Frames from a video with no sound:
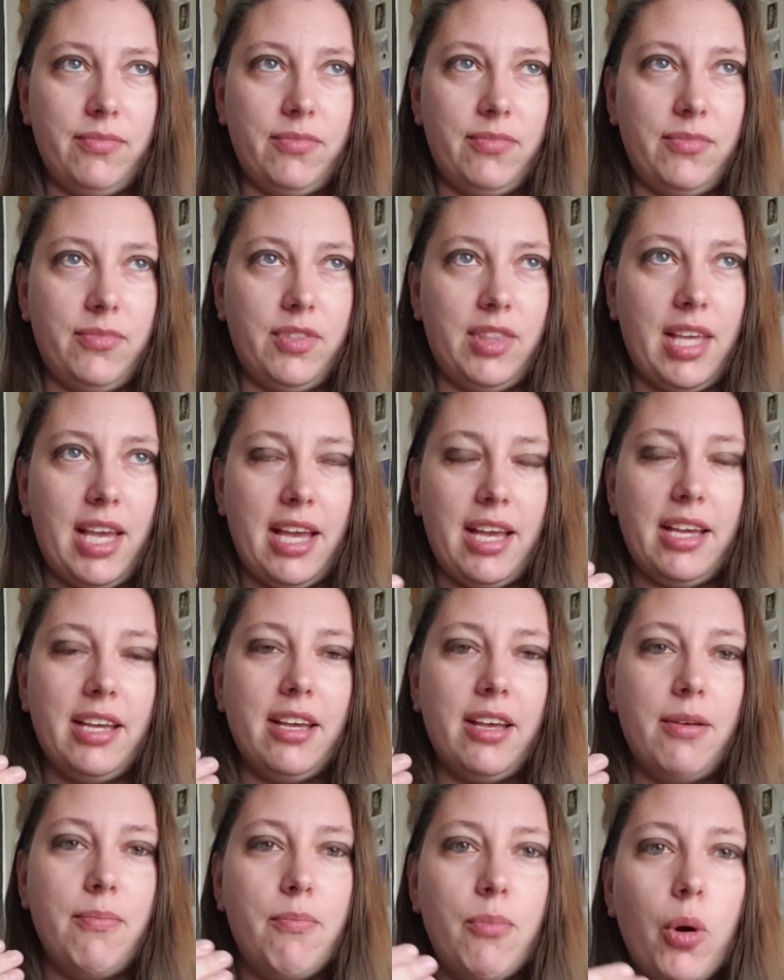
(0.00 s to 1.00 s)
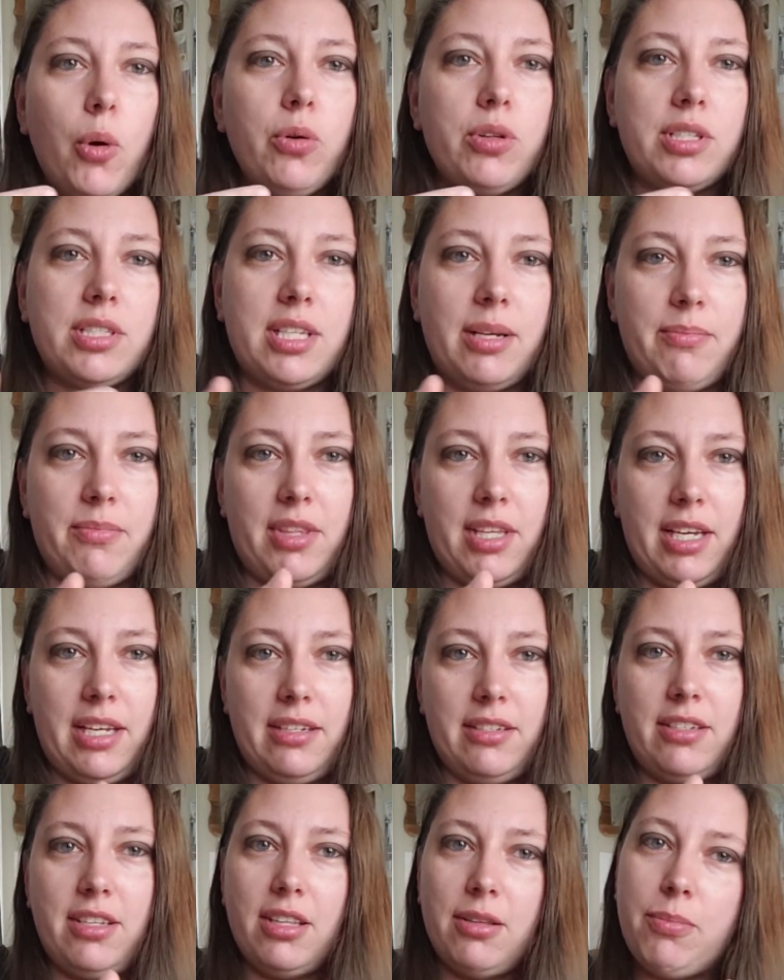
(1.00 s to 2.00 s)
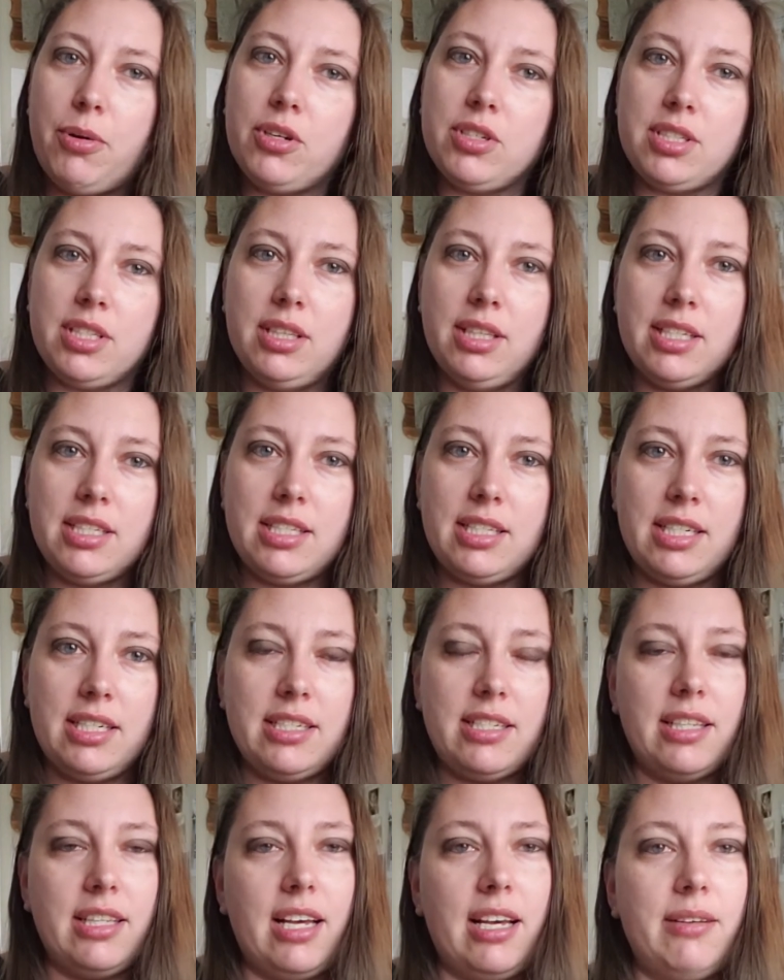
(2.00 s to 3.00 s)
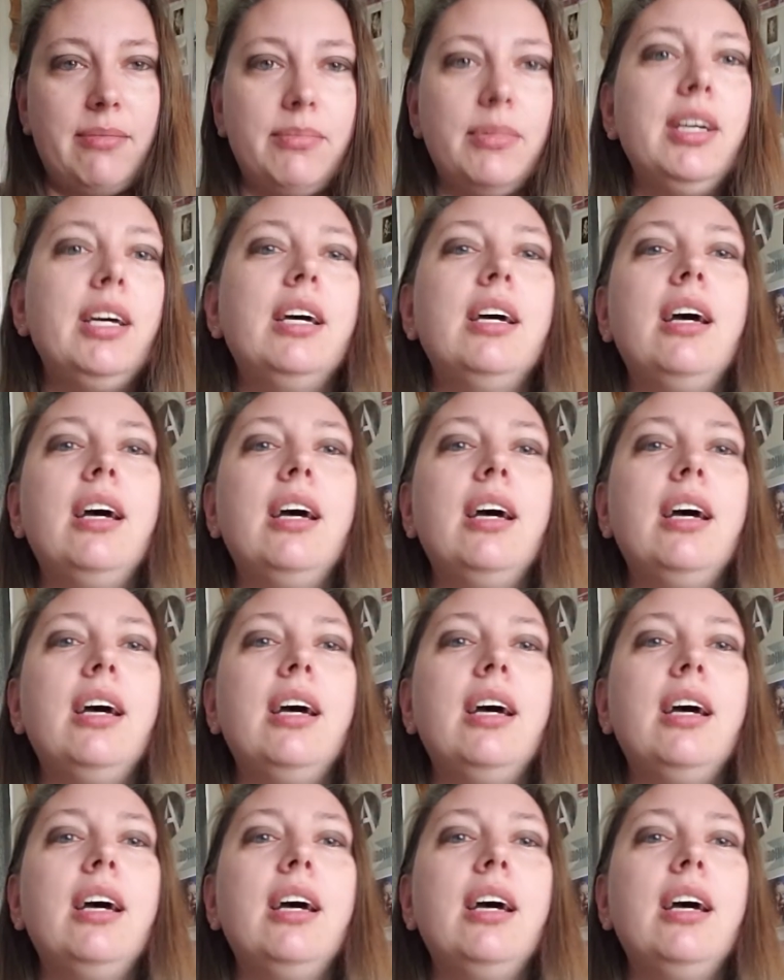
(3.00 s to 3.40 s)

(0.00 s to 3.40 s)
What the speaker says: they emote something to the person listening to them.